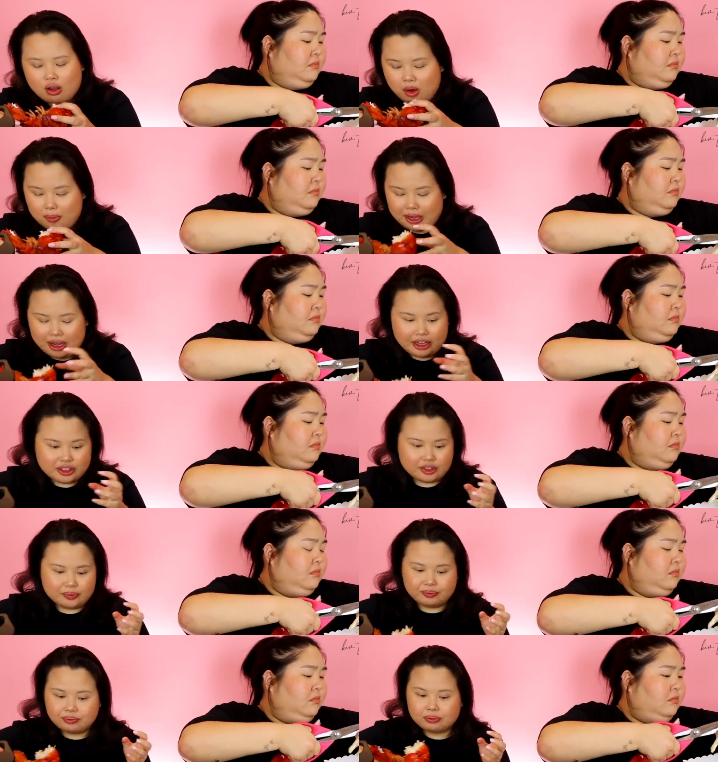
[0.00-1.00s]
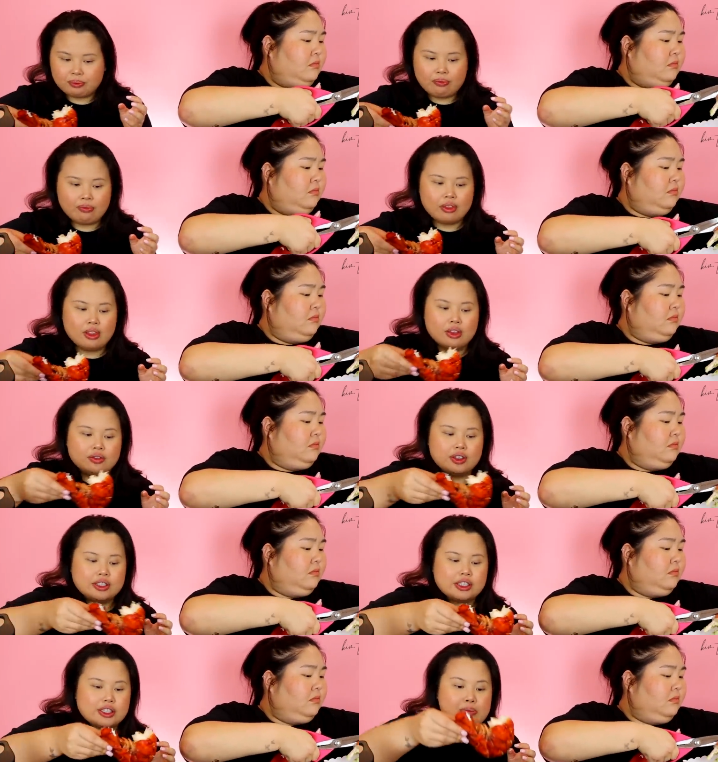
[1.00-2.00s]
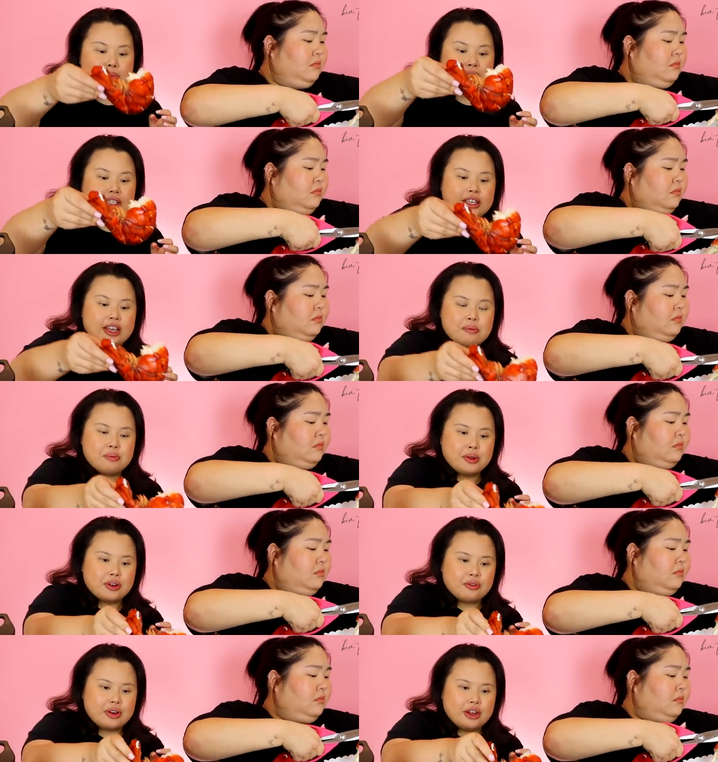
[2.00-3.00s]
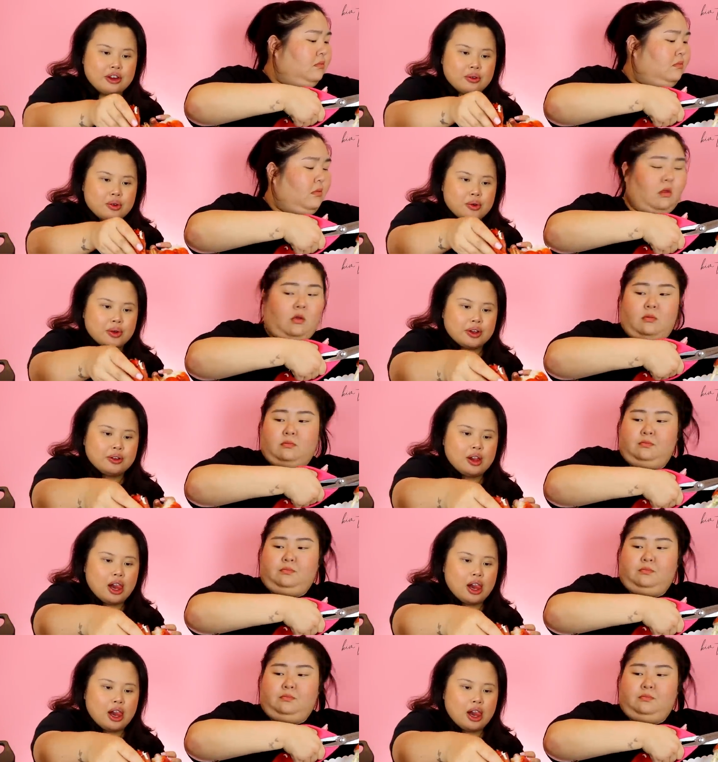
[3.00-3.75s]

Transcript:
Speaker 1: Oh my gosh. This is amazing. I'm gonna put her right here real quick.